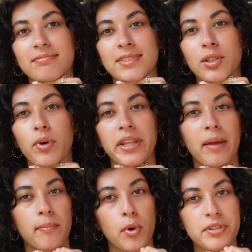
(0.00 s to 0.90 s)
the one
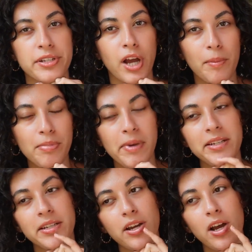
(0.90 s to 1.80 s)
I'm most
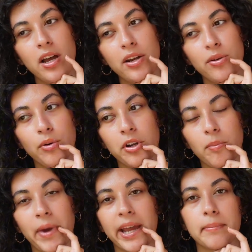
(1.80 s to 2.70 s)
complimented on, or
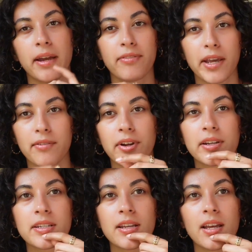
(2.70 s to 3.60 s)
my
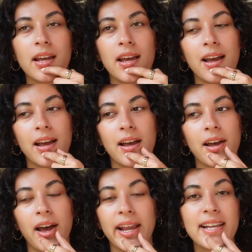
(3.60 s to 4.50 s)
favorite.
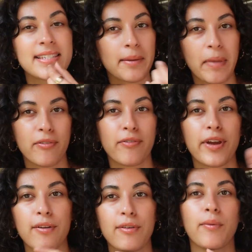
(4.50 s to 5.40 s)
I guess my
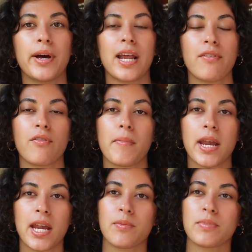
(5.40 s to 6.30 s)
favorite one I've ever
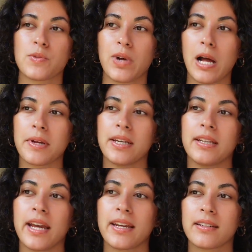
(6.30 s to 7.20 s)
made was probably
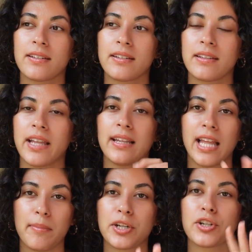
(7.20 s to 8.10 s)
that
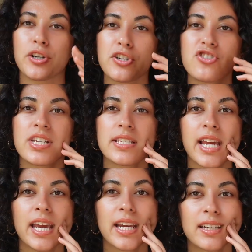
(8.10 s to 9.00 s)
lemon curd
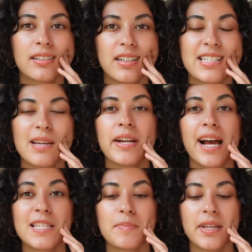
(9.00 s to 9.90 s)
cheesecake. And someone
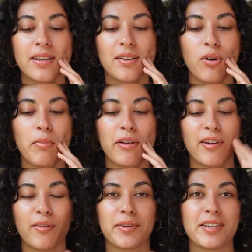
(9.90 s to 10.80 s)
asked me, well, my
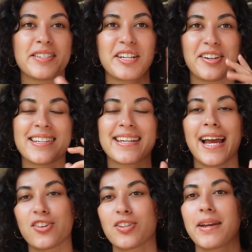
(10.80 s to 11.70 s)
favorite one this year, and then I
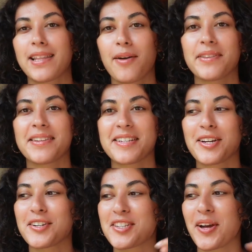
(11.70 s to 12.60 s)
actually made that one this
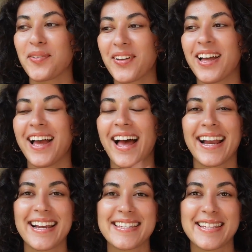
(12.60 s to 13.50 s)
year. So I
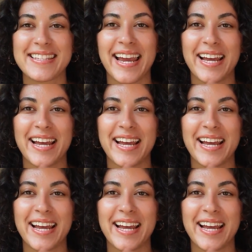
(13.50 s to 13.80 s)
guess I